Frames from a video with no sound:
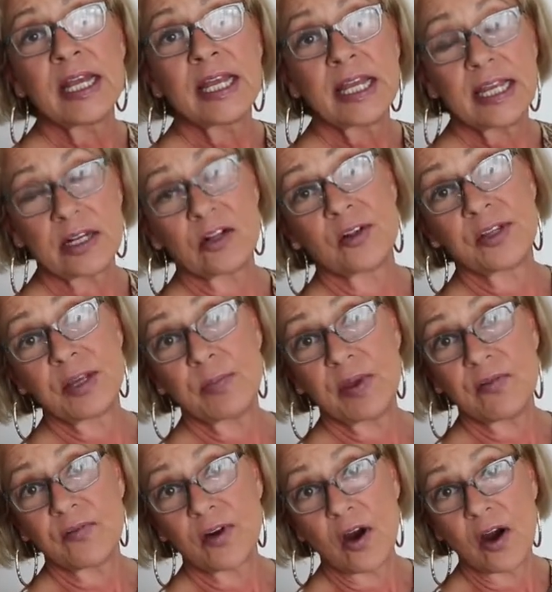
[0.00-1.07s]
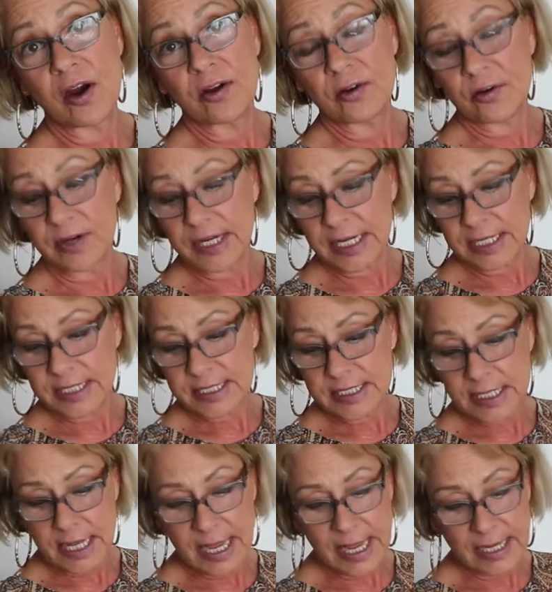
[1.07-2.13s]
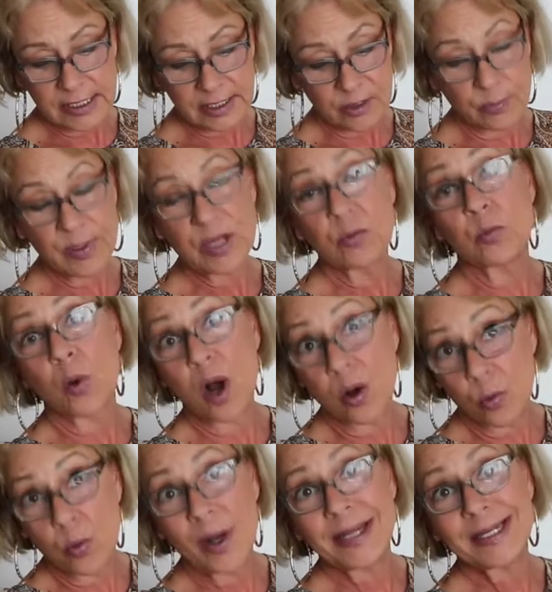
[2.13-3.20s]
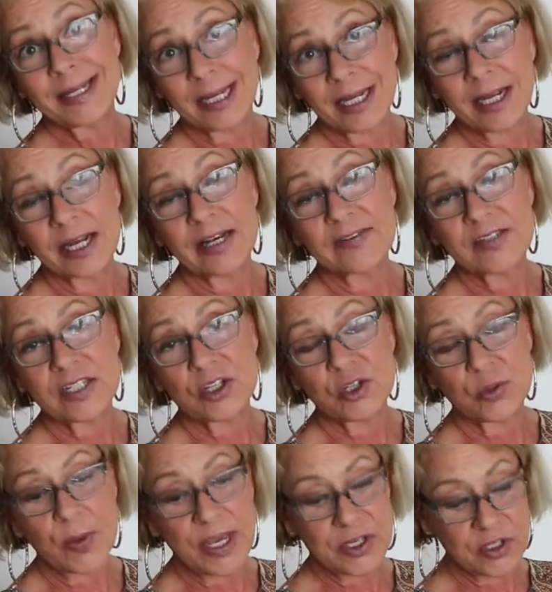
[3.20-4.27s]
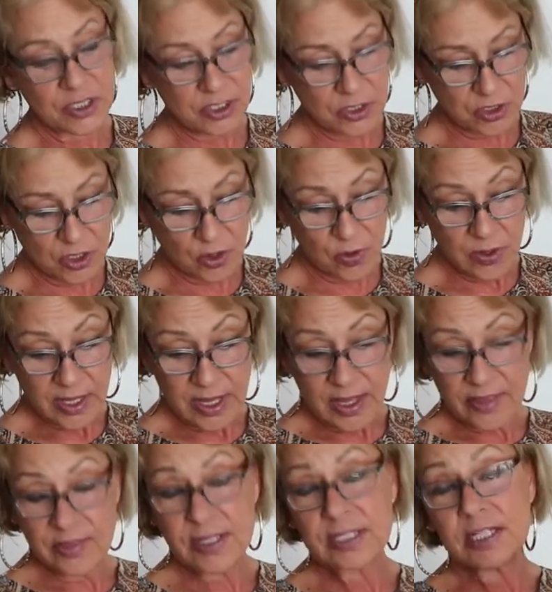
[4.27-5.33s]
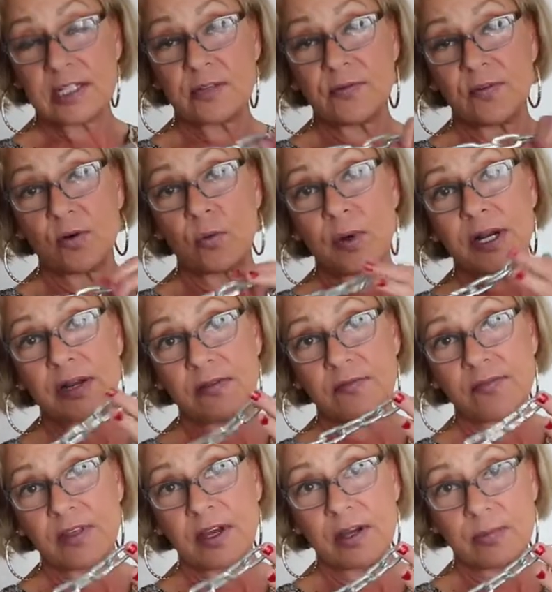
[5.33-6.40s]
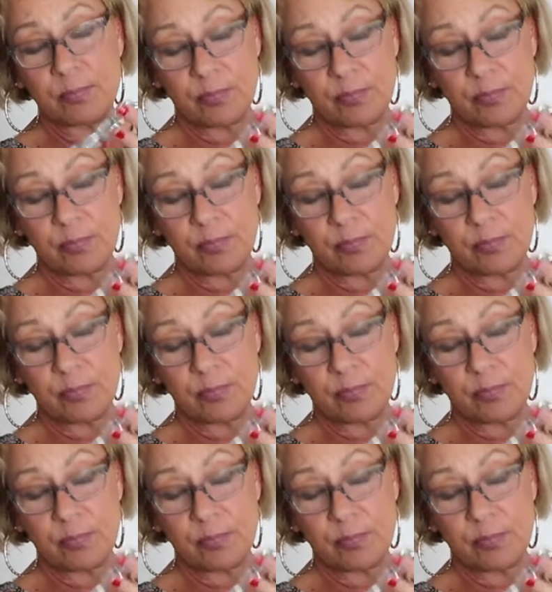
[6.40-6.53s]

It'll only be for art critics, and it'll be a one-day kind of situation. So this is for one of the